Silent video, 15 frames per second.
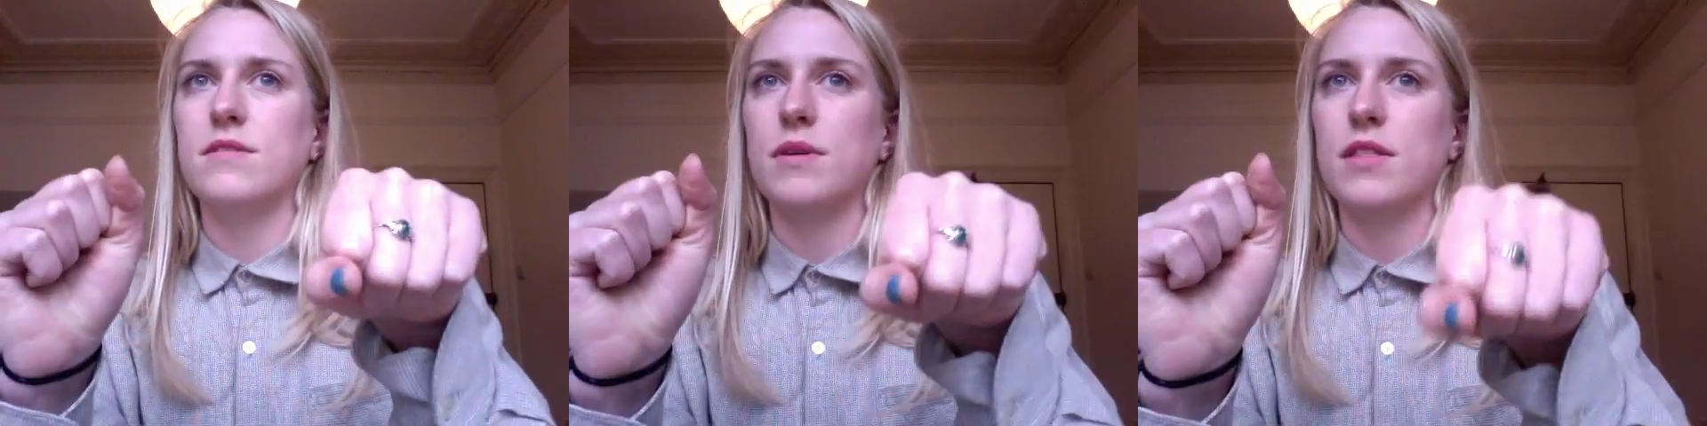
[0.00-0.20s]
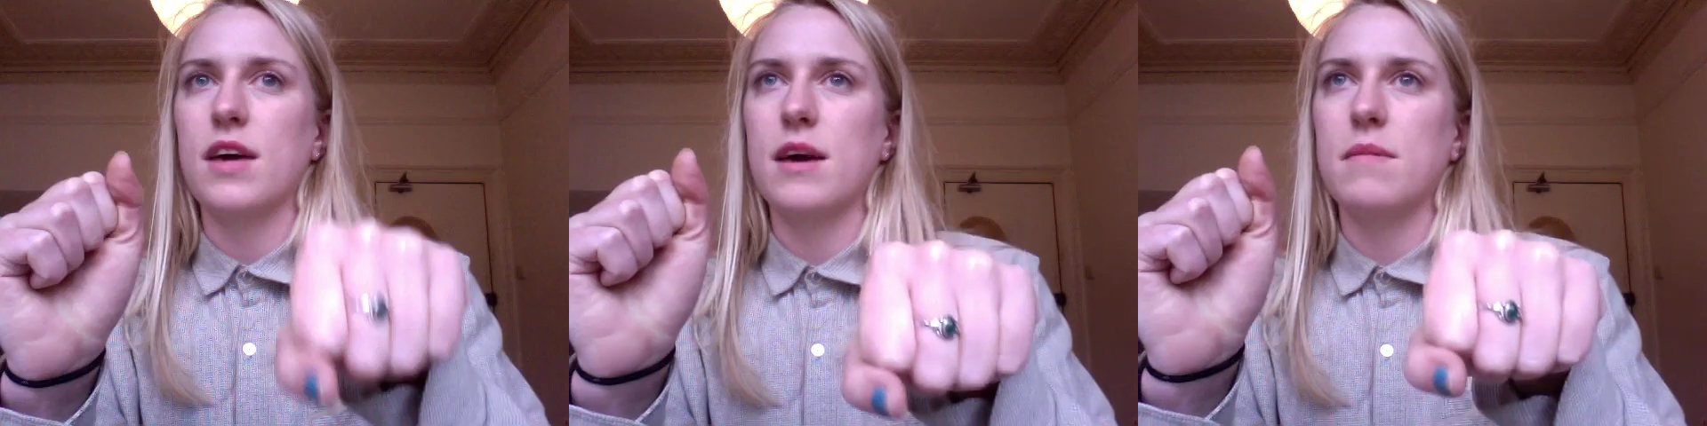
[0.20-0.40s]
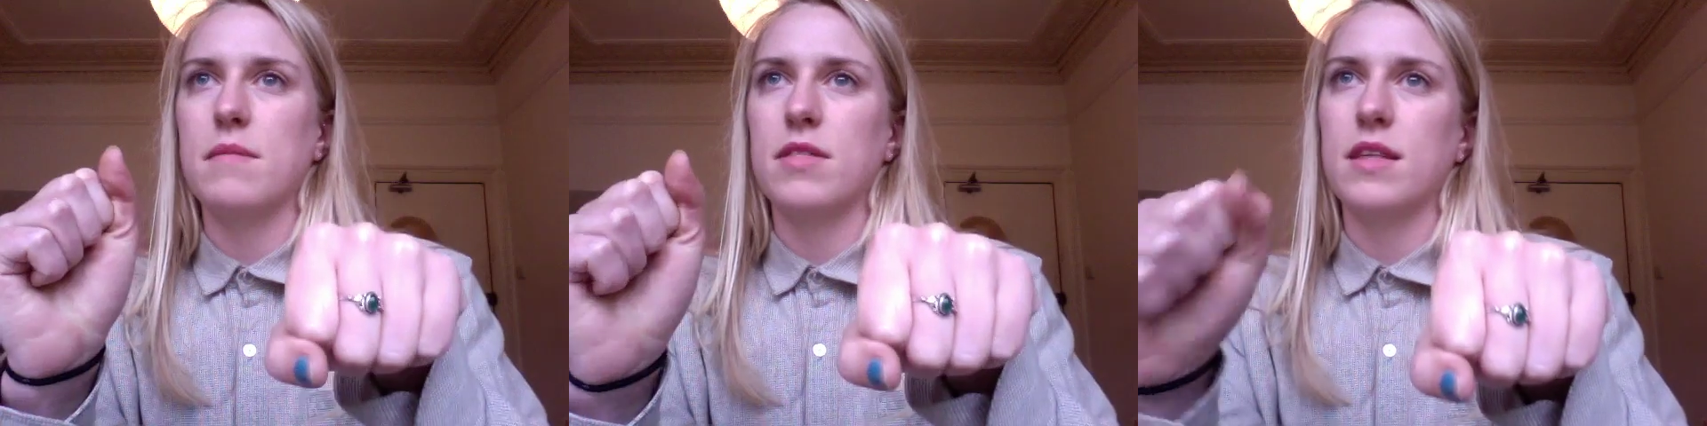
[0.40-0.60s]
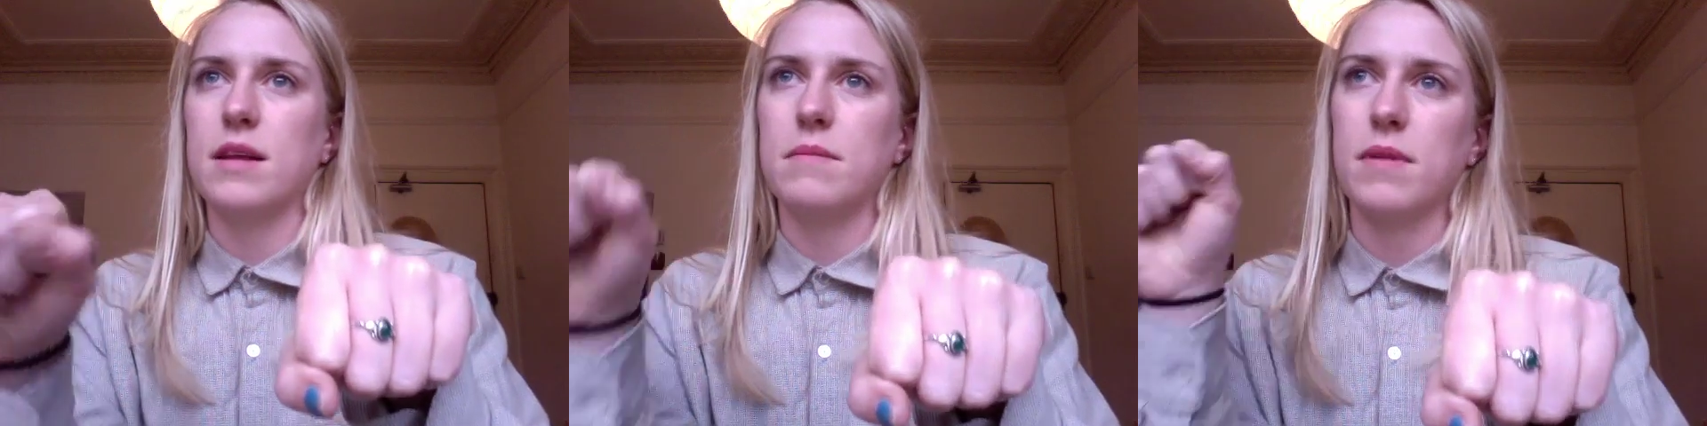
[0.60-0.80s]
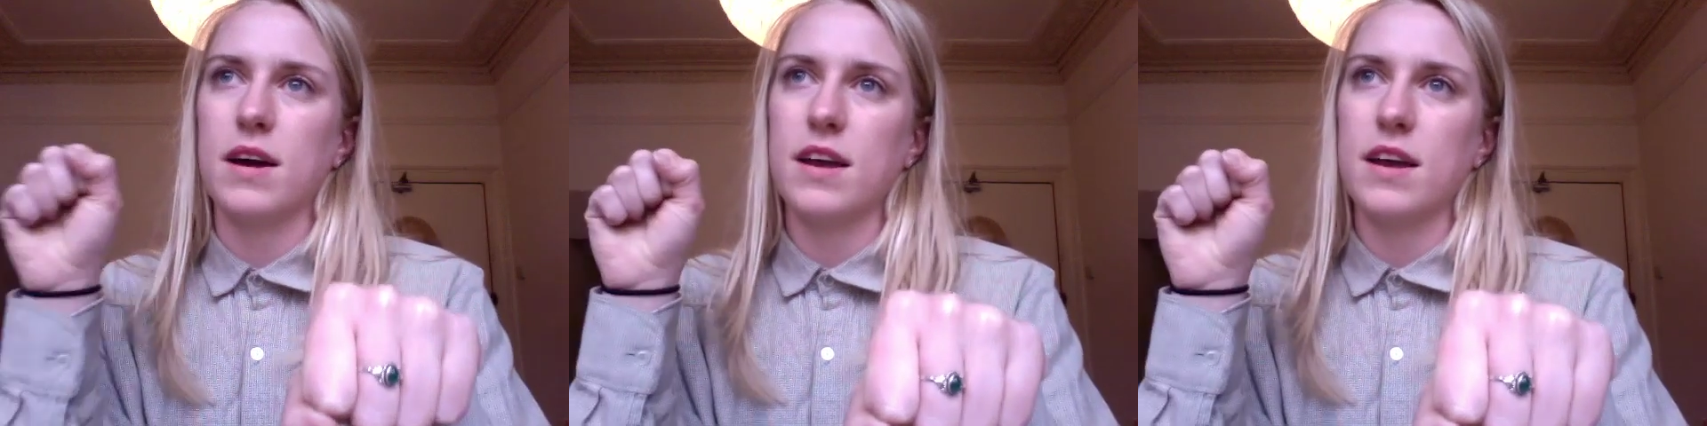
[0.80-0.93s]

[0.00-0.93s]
with him and then my